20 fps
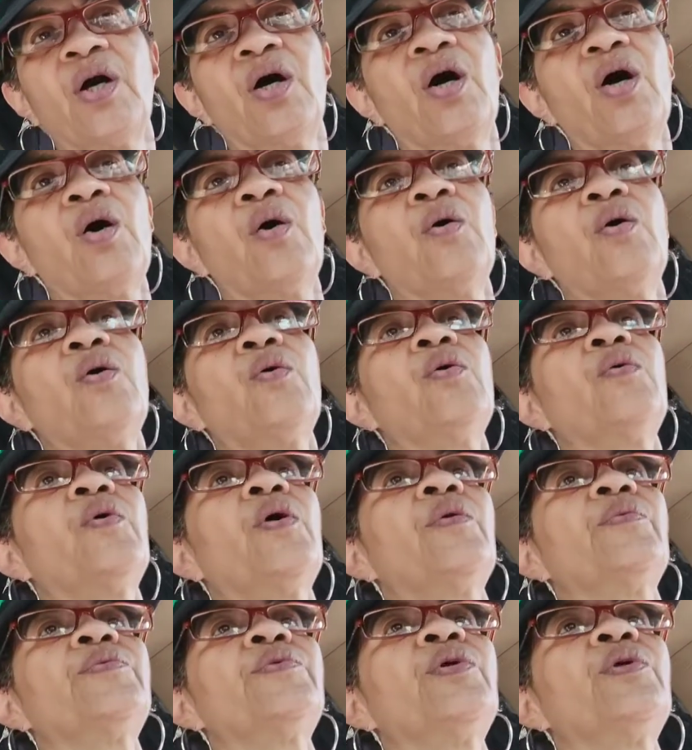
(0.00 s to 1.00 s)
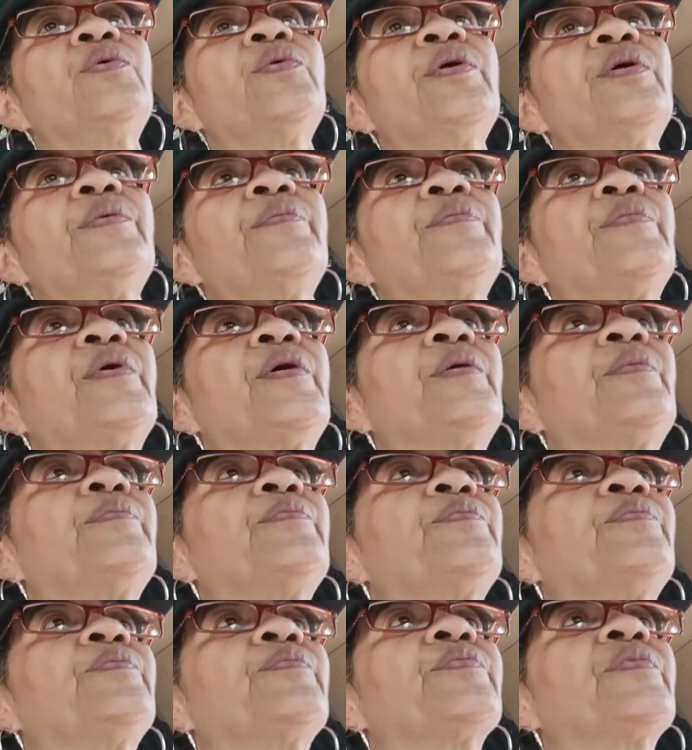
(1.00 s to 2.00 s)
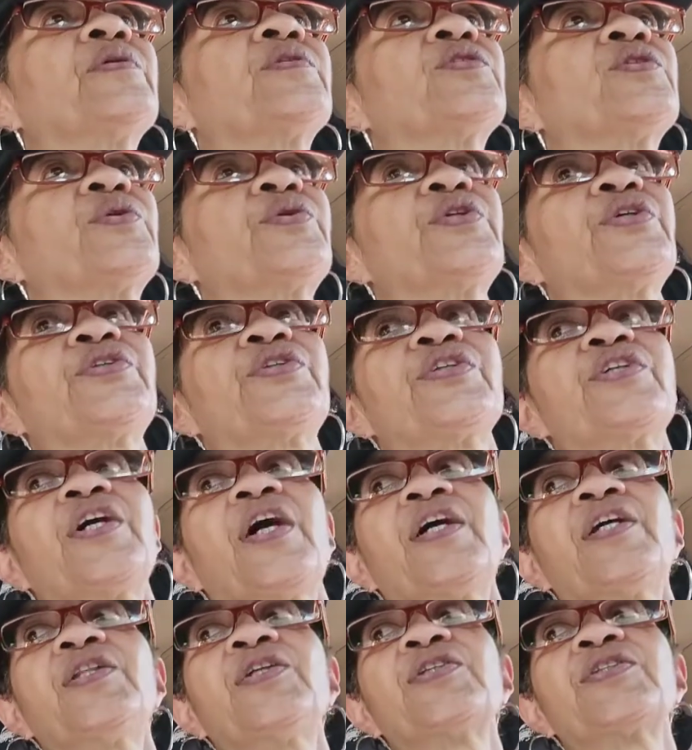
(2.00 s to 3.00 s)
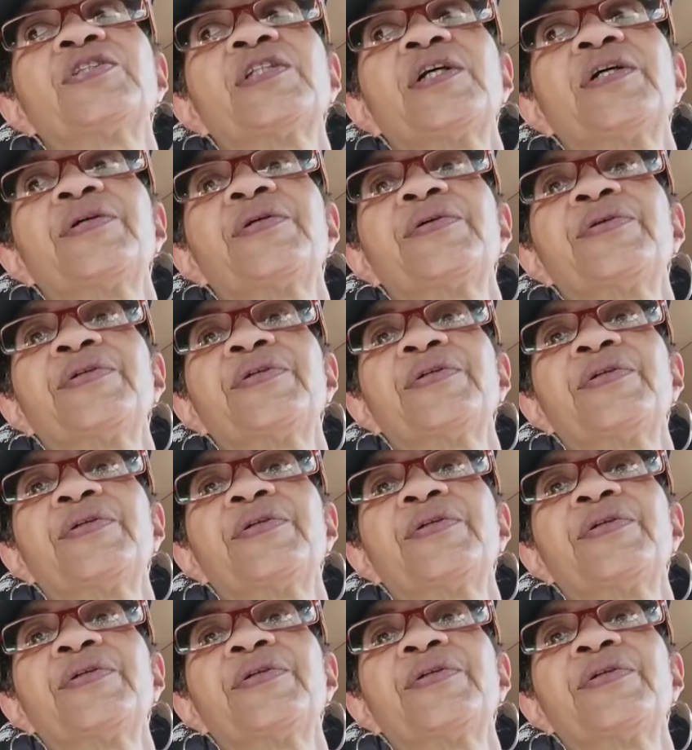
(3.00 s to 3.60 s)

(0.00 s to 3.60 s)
oh no, so the guy looked at her,